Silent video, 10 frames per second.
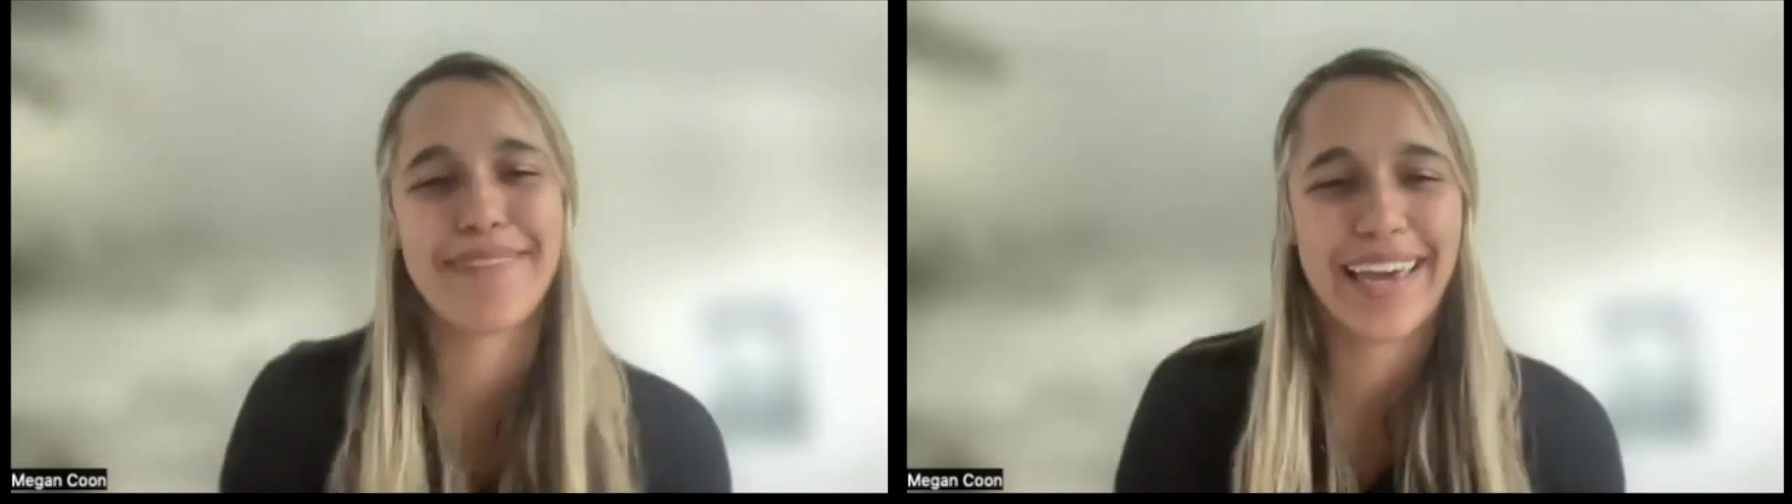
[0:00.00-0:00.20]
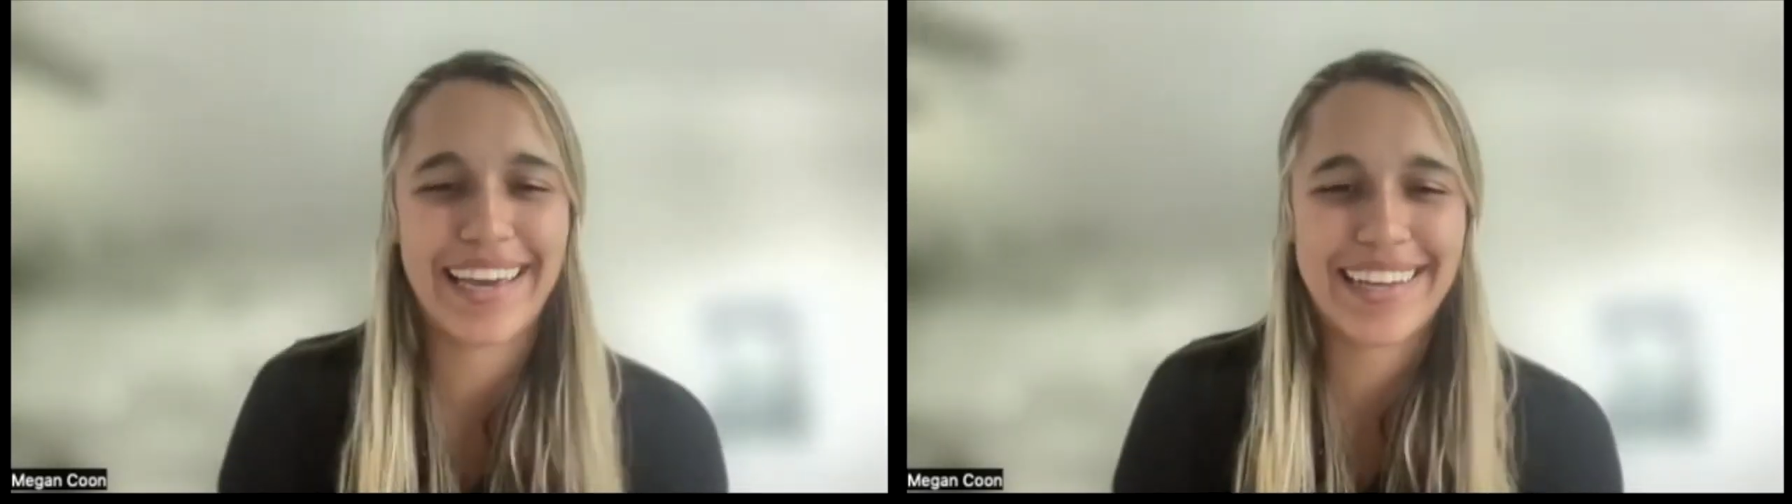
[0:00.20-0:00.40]

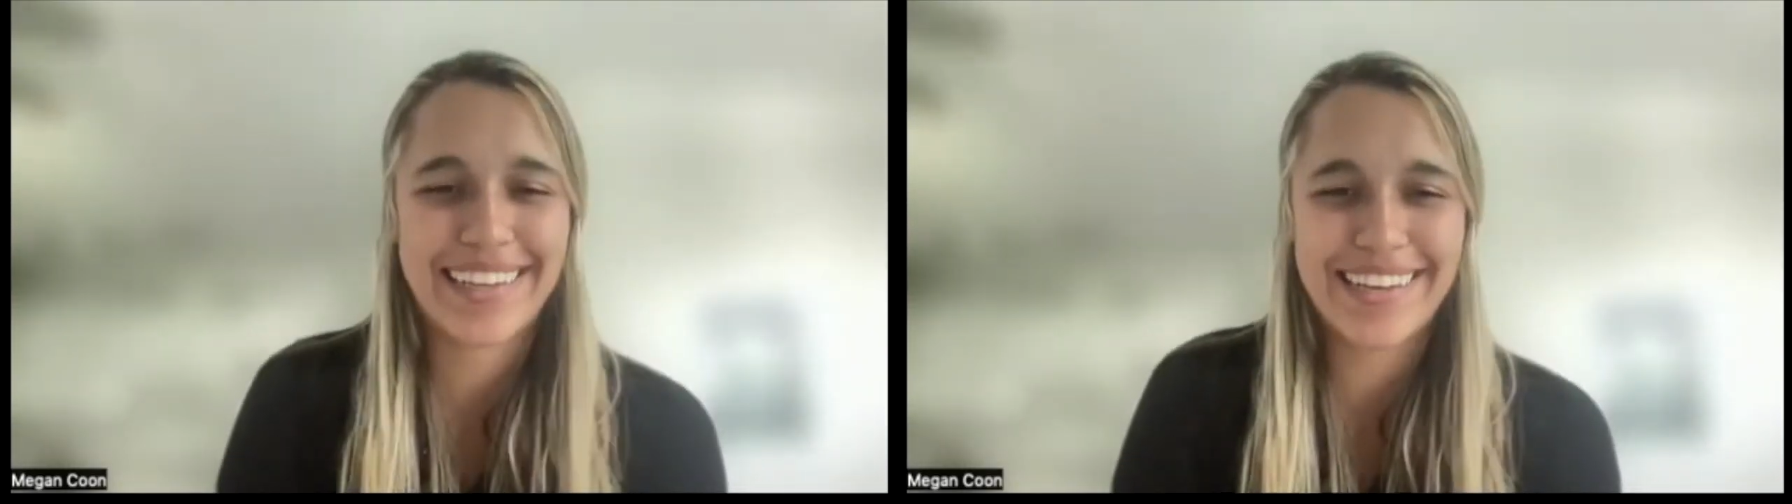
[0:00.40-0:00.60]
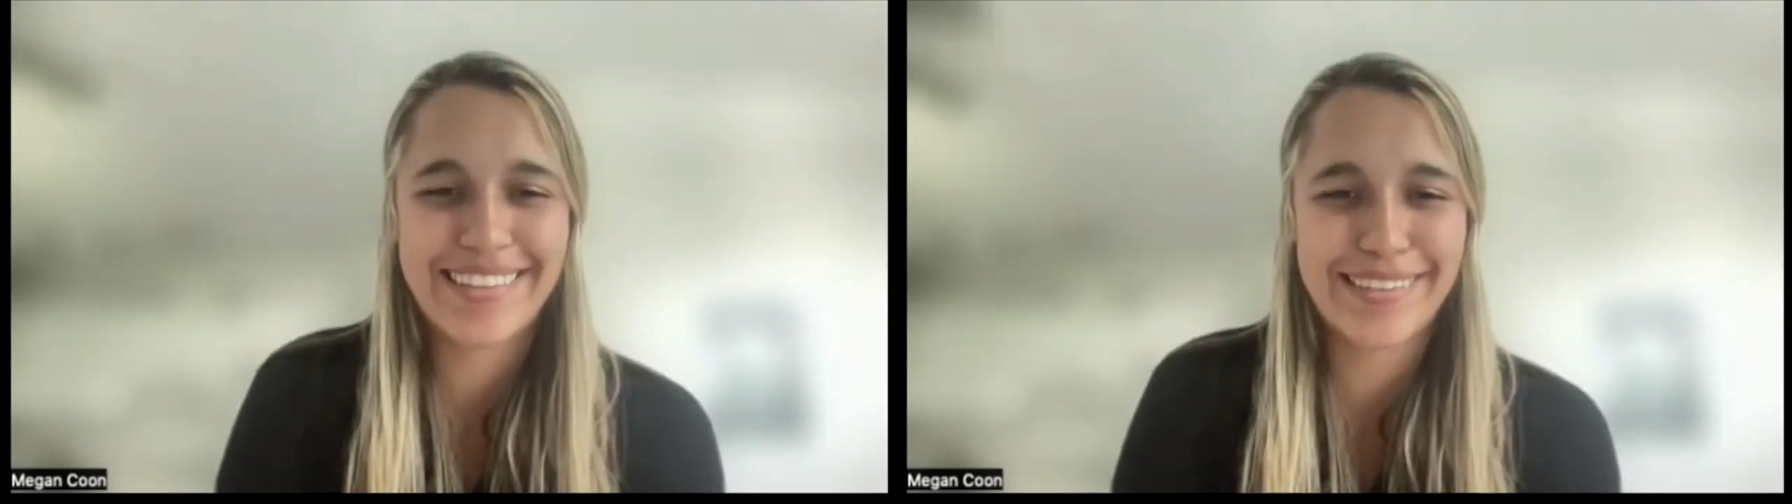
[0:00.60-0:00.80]
Like
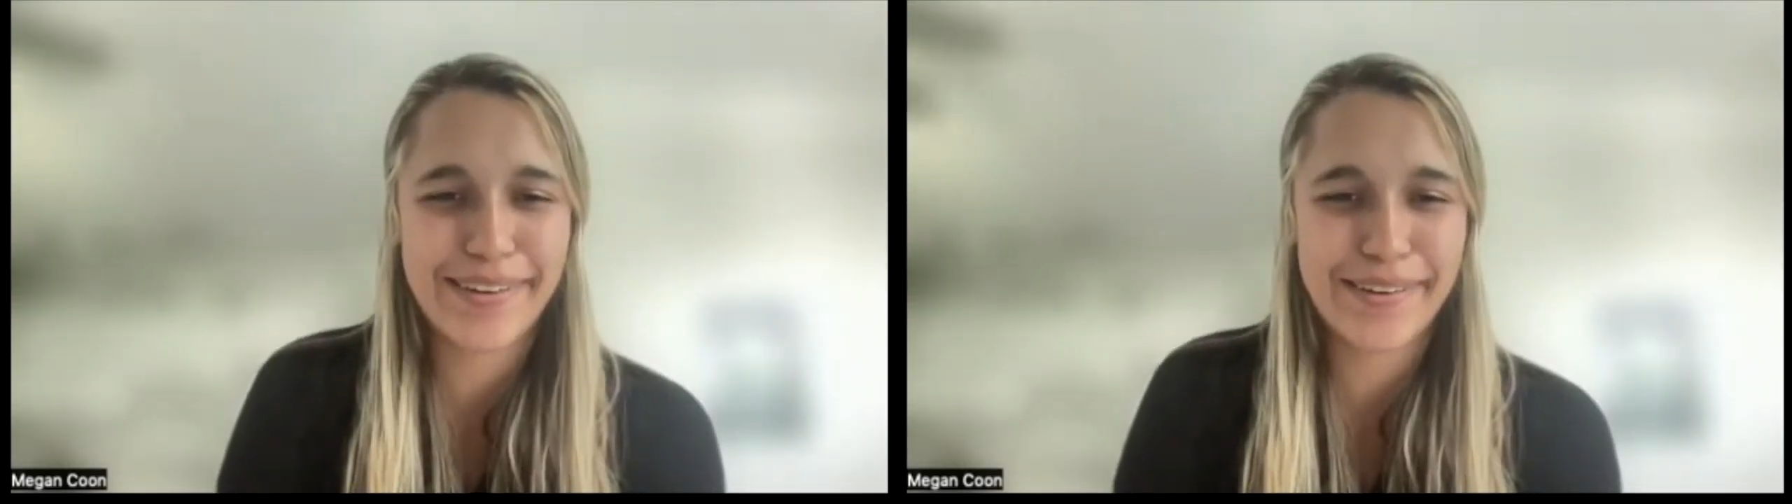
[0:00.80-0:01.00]
it's so